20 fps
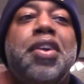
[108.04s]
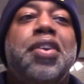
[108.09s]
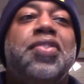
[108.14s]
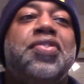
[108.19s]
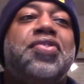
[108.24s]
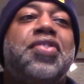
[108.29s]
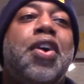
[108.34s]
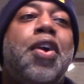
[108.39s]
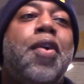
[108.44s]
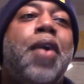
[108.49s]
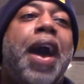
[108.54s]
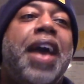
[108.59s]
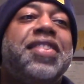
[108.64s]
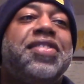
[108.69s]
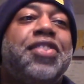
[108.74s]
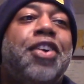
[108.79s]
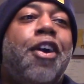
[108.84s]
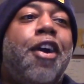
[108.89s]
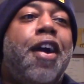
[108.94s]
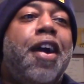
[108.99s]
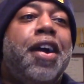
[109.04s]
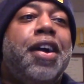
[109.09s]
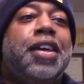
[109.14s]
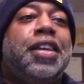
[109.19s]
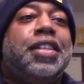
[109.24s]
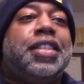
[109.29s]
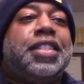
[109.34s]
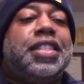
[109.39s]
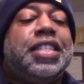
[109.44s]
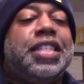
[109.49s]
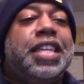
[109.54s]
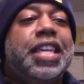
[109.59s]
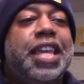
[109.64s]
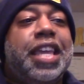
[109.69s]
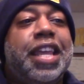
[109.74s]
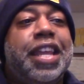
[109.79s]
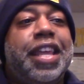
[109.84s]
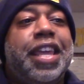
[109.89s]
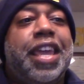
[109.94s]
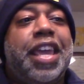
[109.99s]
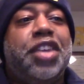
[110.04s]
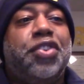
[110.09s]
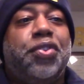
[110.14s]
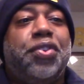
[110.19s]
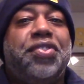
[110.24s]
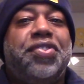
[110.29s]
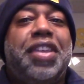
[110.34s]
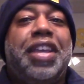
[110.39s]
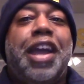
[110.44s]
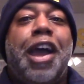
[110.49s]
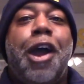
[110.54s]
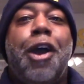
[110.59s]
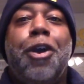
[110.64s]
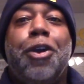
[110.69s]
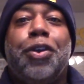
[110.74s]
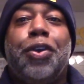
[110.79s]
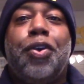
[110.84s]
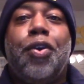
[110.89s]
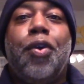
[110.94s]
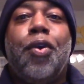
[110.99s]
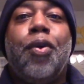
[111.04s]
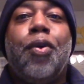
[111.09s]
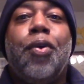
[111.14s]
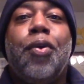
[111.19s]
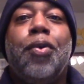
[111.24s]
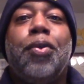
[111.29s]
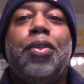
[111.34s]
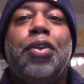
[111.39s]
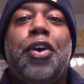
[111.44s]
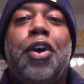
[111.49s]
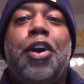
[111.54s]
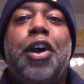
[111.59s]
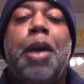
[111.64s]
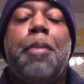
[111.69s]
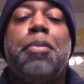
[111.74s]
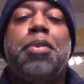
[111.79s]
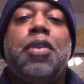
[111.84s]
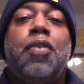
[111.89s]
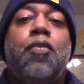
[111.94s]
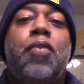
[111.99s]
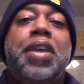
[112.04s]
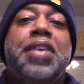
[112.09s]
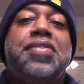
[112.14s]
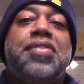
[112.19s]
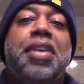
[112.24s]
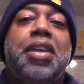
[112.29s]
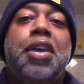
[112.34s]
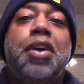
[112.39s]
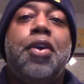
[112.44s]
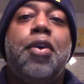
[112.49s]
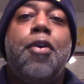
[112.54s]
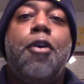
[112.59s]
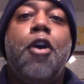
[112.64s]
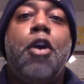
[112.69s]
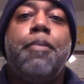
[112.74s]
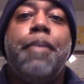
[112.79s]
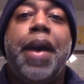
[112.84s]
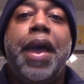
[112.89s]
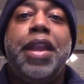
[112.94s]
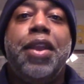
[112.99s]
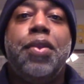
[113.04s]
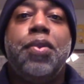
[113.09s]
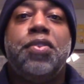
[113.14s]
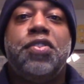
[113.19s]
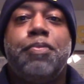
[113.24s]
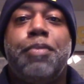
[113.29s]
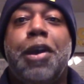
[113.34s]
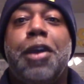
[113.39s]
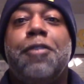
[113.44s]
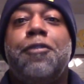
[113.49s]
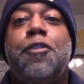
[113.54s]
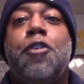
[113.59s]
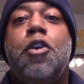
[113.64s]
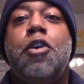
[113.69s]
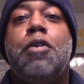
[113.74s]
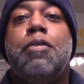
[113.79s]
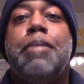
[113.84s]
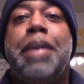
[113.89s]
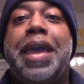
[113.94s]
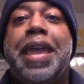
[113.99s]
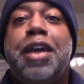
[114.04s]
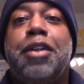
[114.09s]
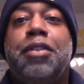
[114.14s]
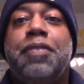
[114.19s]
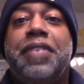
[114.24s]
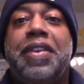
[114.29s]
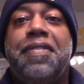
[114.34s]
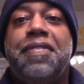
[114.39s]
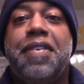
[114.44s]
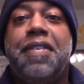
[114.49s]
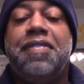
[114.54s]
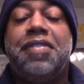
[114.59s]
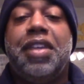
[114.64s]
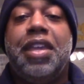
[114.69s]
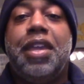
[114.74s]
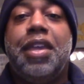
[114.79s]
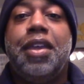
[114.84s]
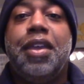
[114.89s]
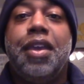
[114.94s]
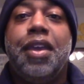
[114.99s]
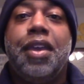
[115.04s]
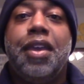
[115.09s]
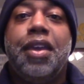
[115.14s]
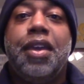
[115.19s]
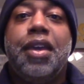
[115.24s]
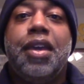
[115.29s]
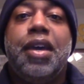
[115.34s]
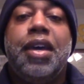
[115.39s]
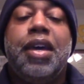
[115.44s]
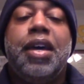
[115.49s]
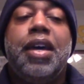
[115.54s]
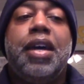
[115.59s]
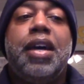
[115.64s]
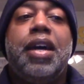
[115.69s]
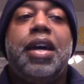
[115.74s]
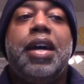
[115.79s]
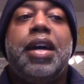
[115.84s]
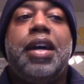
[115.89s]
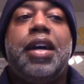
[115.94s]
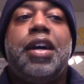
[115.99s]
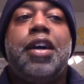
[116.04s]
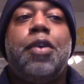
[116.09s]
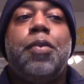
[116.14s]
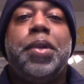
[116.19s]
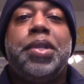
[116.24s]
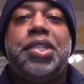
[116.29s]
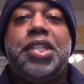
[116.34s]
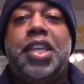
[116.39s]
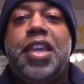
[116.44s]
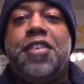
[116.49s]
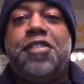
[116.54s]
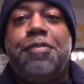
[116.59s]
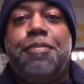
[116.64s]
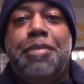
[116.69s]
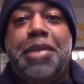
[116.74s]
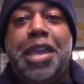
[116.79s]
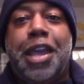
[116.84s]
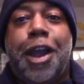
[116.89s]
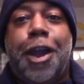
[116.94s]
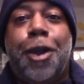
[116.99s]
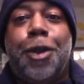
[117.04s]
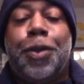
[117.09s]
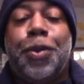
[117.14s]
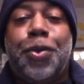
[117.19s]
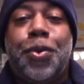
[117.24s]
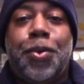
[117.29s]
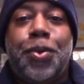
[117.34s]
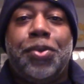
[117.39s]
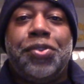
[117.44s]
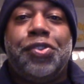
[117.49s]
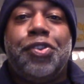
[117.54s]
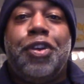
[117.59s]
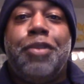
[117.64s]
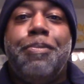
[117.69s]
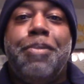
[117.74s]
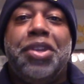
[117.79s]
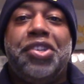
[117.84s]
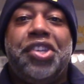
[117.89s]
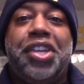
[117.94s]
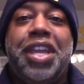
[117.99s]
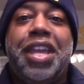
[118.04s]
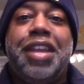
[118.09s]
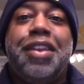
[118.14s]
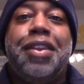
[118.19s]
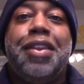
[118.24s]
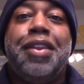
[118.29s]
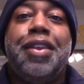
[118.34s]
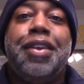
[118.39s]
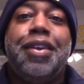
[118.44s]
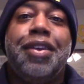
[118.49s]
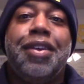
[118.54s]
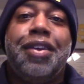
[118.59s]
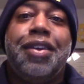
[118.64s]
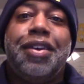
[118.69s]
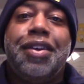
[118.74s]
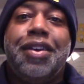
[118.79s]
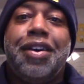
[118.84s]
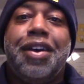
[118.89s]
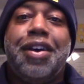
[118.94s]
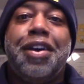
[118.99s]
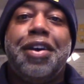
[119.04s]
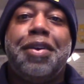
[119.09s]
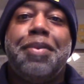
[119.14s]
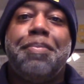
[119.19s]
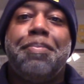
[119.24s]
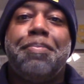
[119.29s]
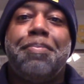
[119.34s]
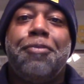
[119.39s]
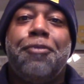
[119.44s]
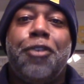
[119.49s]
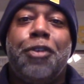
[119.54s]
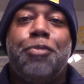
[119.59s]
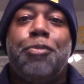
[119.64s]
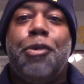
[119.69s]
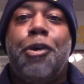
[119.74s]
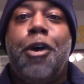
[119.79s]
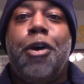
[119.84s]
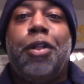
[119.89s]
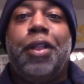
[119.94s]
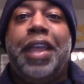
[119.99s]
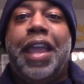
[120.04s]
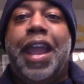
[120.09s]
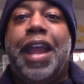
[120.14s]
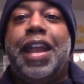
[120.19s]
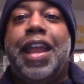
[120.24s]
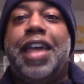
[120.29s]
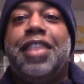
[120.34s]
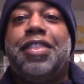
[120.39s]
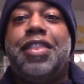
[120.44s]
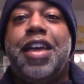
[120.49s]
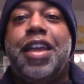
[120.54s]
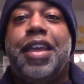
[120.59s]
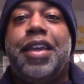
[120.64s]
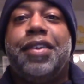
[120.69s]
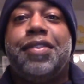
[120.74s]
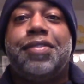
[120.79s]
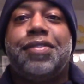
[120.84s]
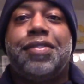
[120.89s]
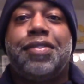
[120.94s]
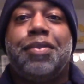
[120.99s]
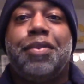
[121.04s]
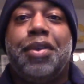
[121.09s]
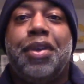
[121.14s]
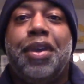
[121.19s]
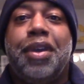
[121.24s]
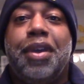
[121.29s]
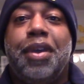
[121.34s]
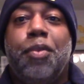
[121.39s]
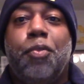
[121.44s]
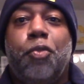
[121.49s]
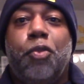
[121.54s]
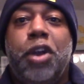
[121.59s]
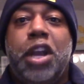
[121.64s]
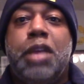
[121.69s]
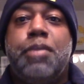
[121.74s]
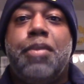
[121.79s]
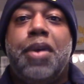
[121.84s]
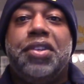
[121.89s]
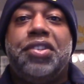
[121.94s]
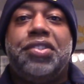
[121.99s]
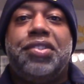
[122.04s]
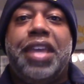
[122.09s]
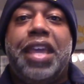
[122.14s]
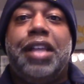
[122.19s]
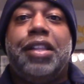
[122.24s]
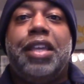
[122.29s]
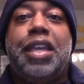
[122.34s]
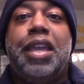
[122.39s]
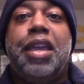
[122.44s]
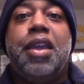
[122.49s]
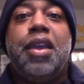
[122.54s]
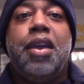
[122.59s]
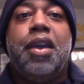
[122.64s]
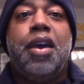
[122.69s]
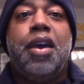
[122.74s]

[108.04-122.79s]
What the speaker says: So I saw an interesting article a couple of weeks ago on my new smartphone, my LV50, which gives me articles on Michigan football and athletics pretty much daily.